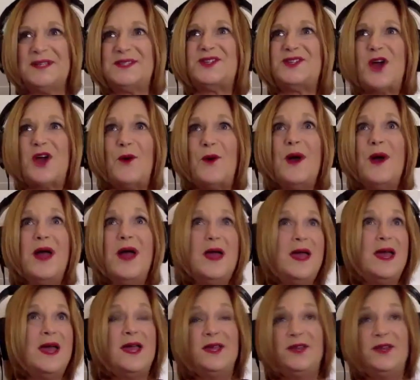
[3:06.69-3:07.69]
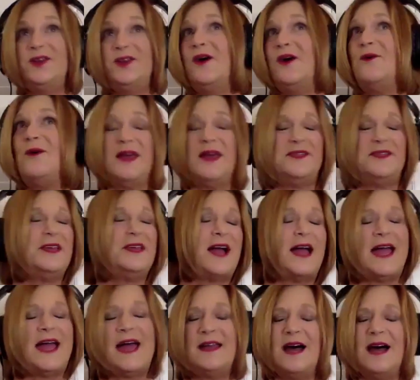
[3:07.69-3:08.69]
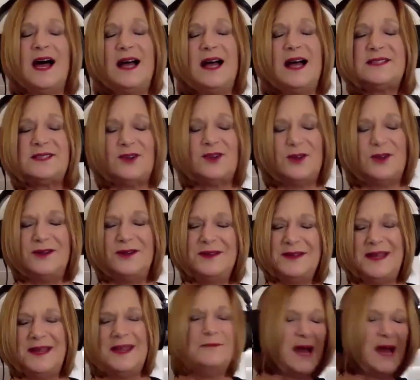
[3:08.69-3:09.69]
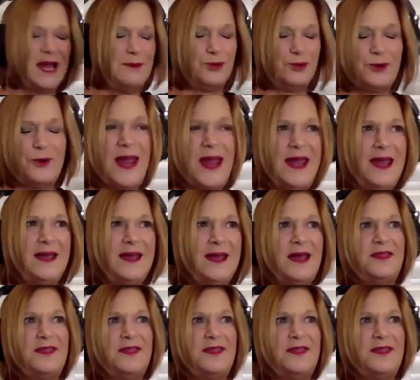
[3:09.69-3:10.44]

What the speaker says: So, I think I had a hustle in my brain.